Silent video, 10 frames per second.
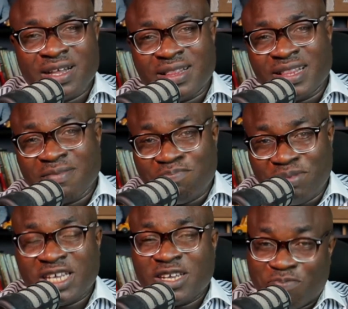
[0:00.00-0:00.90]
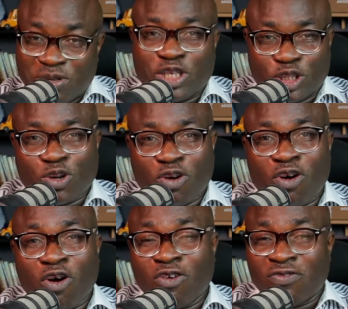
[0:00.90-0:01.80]
The big picture
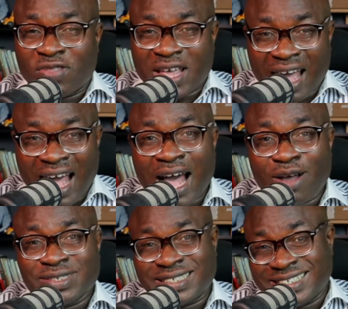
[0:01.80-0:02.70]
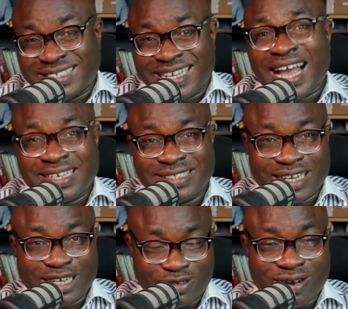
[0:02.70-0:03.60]
of the house is the
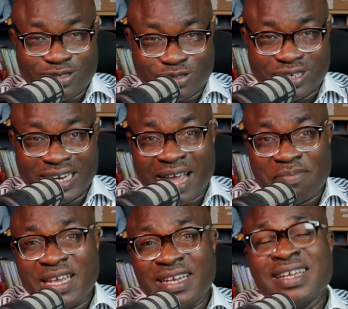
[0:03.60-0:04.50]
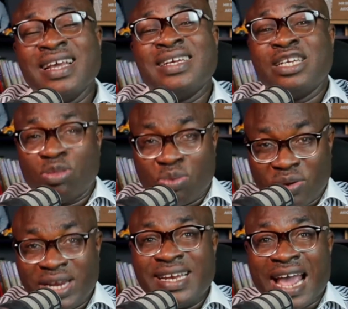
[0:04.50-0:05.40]
architectural drawing. I mean, the
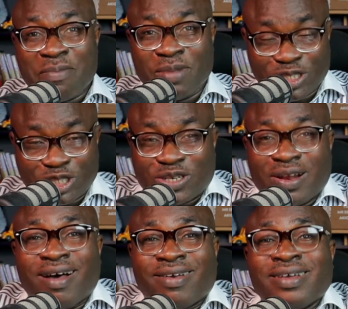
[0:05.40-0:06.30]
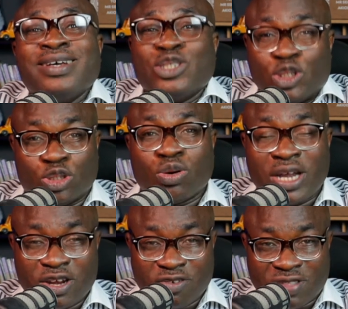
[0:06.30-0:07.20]
3-dimensional
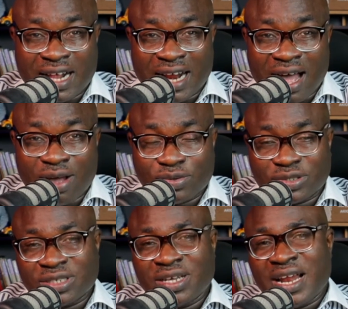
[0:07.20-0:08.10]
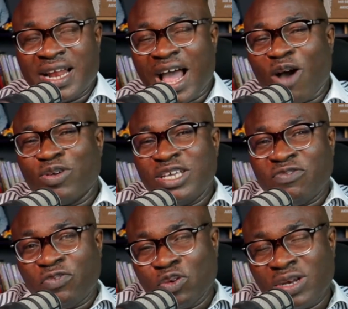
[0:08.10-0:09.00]
drawing of that house. Now,
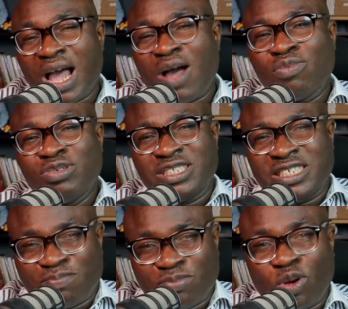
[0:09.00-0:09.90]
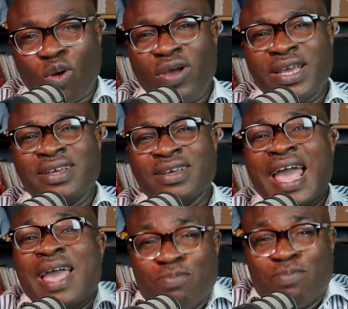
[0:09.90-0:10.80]
if you now deploy
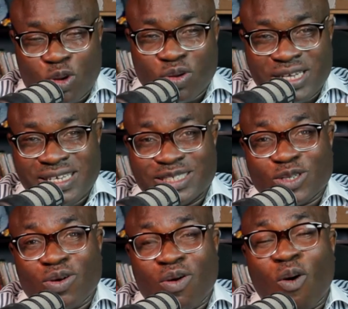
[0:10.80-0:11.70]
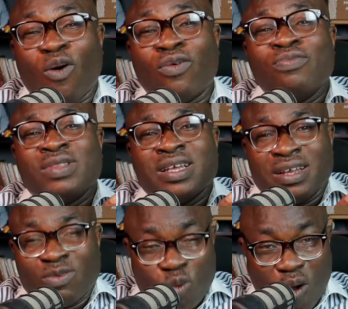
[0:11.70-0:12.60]
employees or
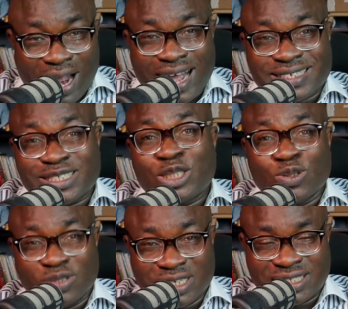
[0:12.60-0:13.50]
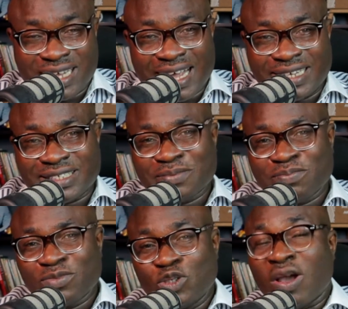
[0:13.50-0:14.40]
workers to the site,
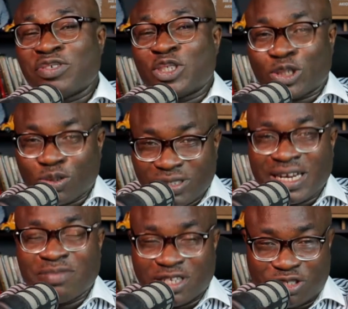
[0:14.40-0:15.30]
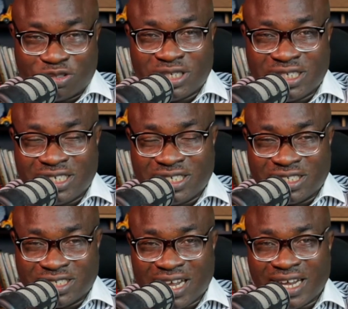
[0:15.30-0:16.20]
you have shown them the 3D
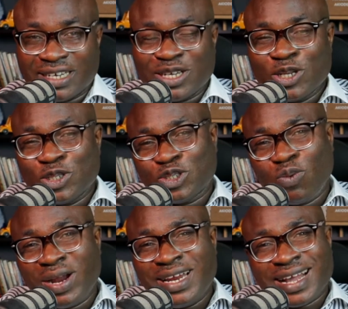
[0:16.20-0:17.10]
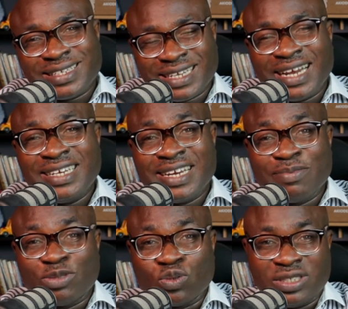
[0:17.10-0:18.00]
design. So when you are telling them
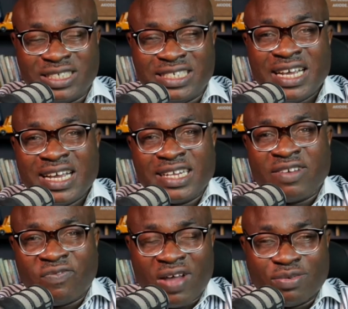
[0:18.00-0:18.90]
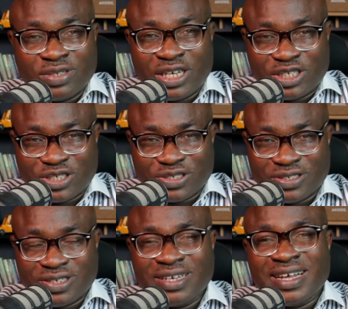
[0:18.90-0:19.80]
to dig the foundation,
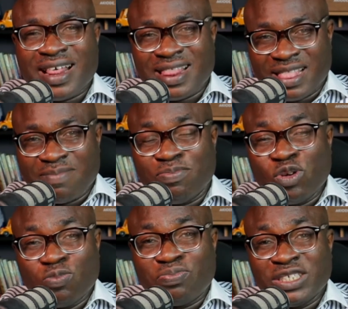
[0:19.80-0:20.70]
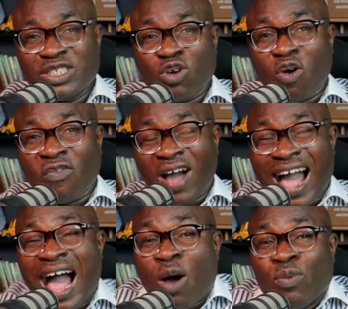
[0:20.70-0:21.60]
the blueprint of
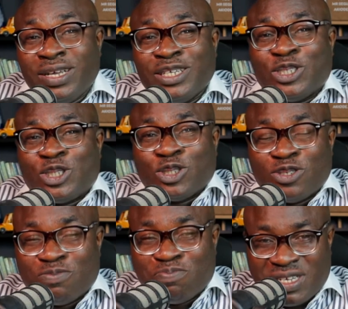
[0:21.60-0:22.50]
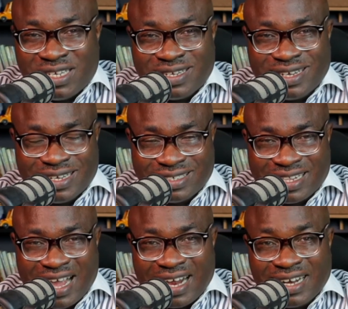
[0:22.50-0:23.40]
how it should be is
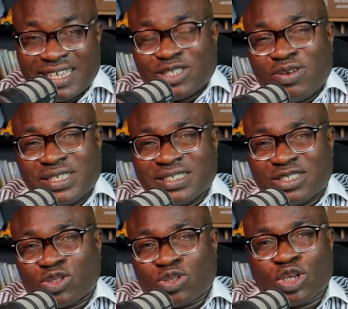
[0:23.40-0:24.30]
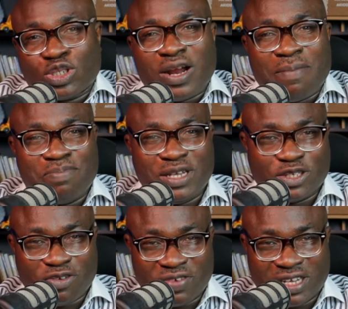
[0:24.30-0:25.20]
there. There's always the structural bit
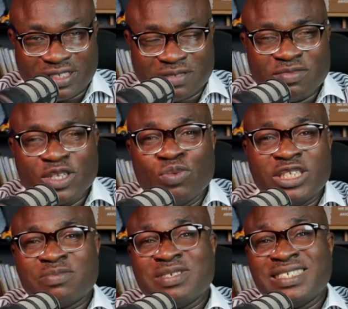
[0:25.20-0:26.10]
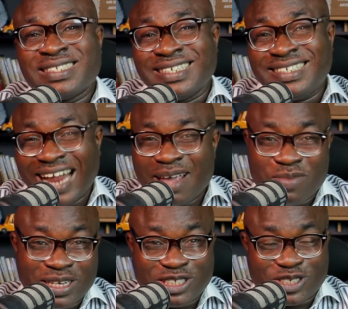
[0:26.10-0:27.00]
of it, which means the
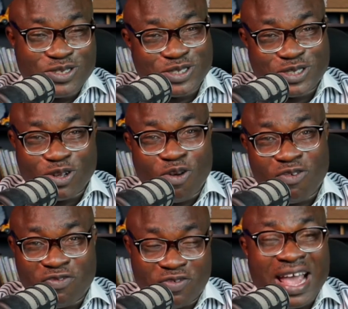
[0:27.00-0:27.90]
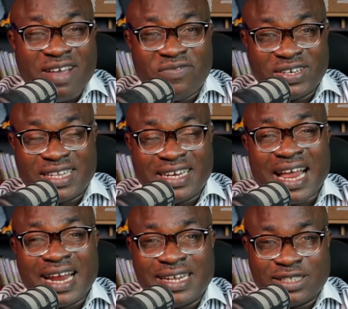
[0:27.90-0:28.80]
dimensions of everything
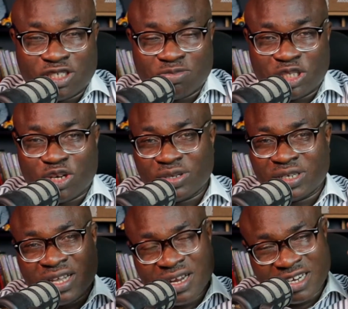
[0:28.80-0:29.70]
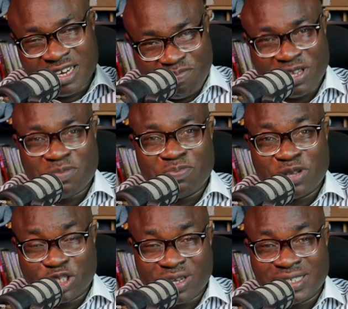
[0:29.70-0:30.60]
that needs to be done. The big
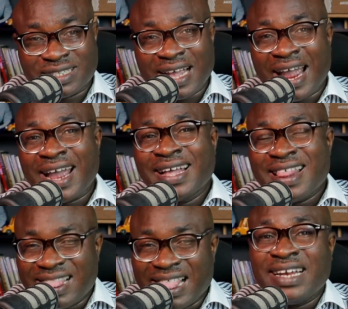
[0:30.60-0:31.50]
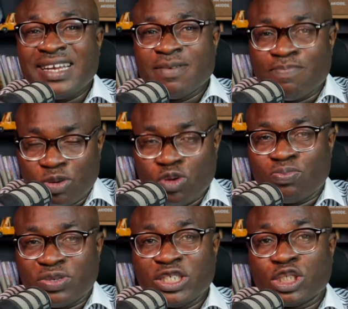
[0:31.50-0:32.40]
picture is there, then the
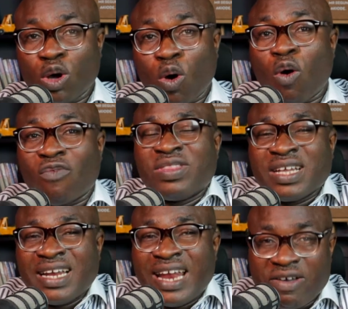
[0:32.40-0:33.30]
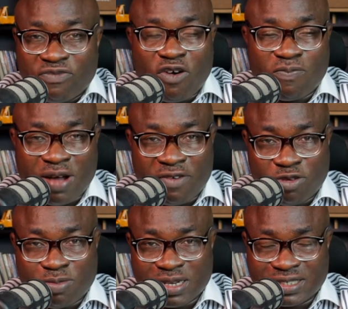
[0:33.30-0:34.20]
blueprint of the level of
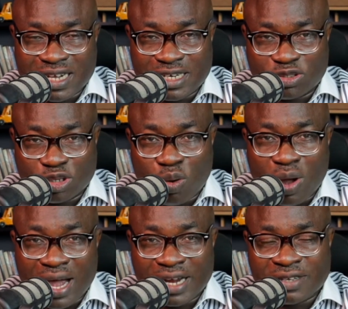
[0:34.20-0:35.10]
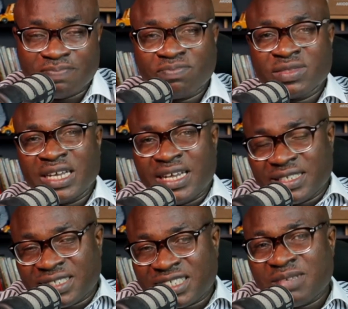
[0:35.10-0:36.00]
performance that is required. It
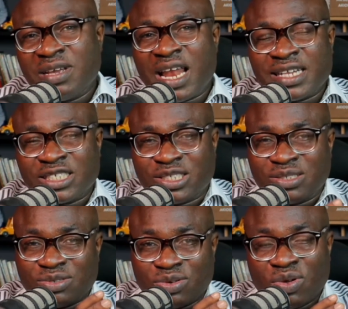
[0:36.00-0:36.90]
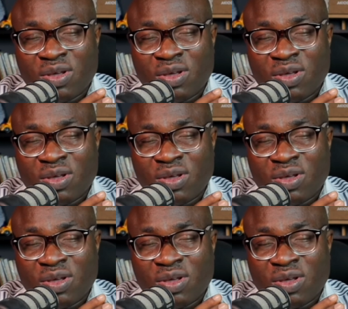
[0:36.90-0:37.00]
is similar to